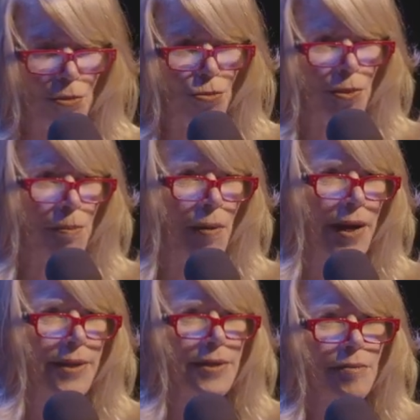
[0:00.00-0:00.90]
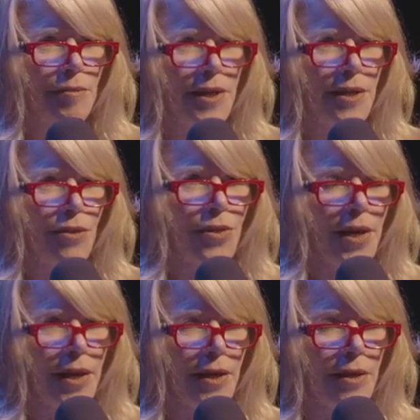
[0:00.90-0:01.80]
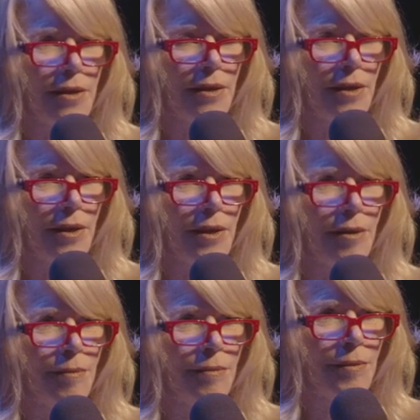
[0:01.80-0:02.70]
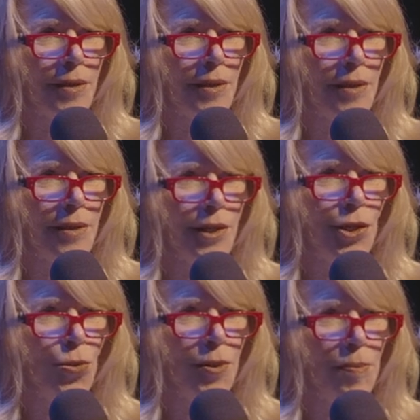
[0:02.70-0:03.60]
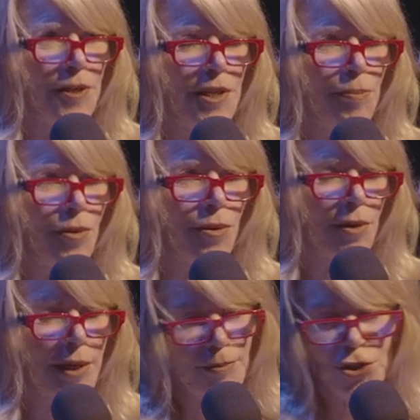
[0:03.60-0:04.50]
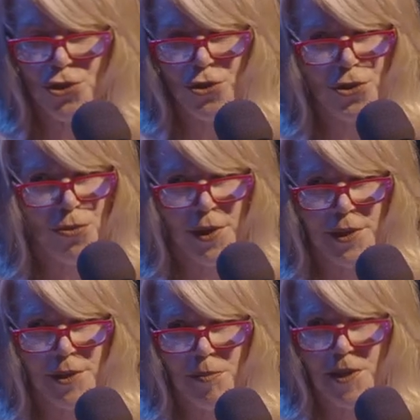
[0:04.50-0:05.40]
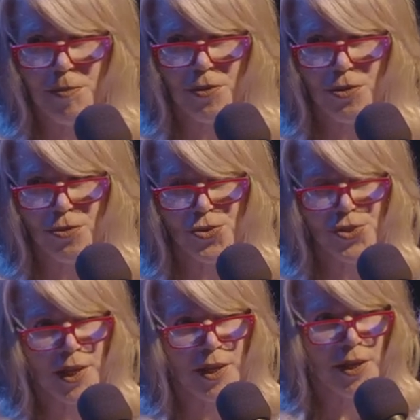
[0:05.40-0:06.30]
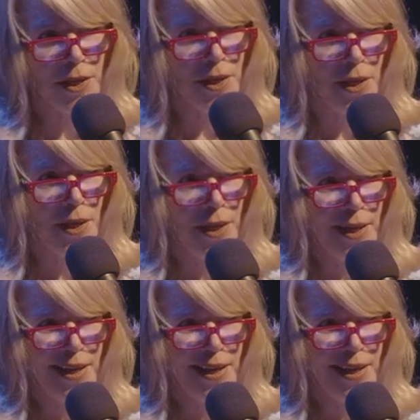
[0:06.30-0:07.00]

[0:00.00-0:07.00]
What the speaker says: it reminded me that, you know, when people, and I'm sure you run into people who say,